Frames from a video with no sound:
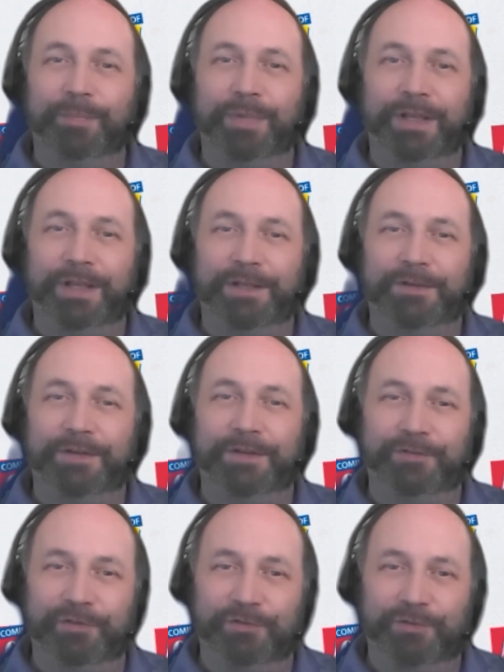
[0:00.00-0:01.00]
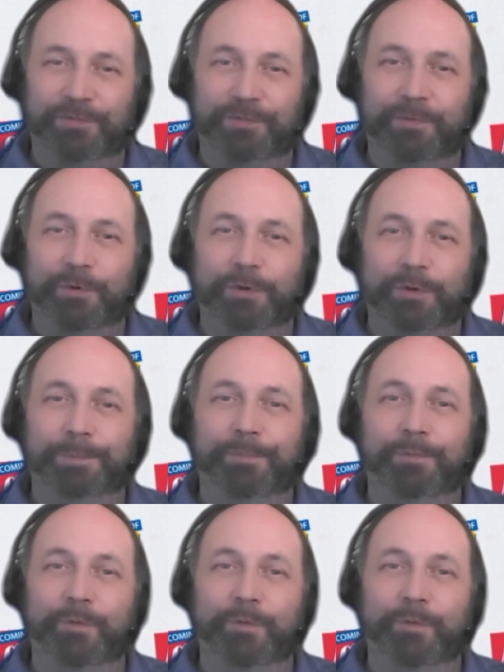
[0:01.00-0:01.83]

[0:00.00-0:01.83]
Paying attention to form,